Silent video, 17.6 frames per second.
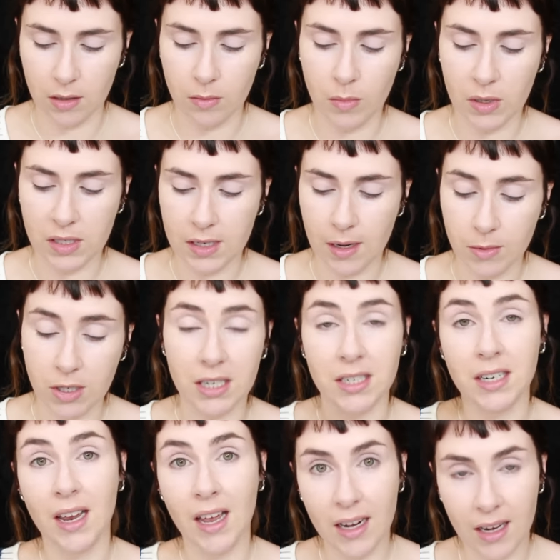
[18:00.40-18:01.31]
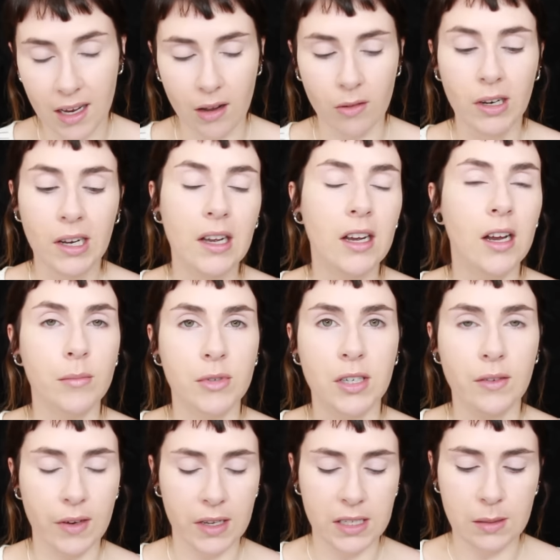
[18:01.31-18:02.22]
it on my Snapchat. Anyhow, I'm
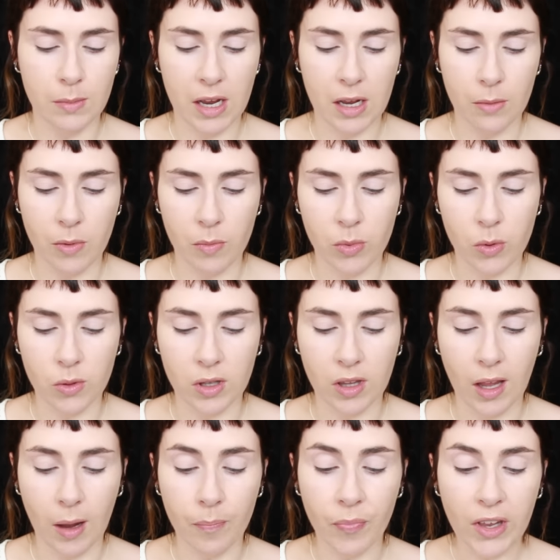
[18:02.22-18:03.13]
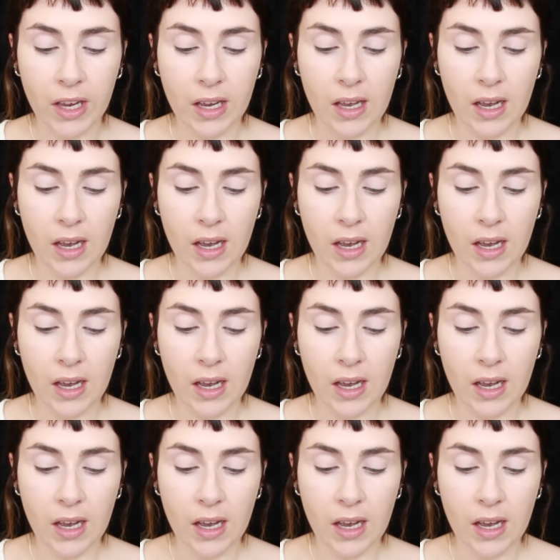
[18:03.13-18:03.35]
Sheer Sculpt's makeup on both of them.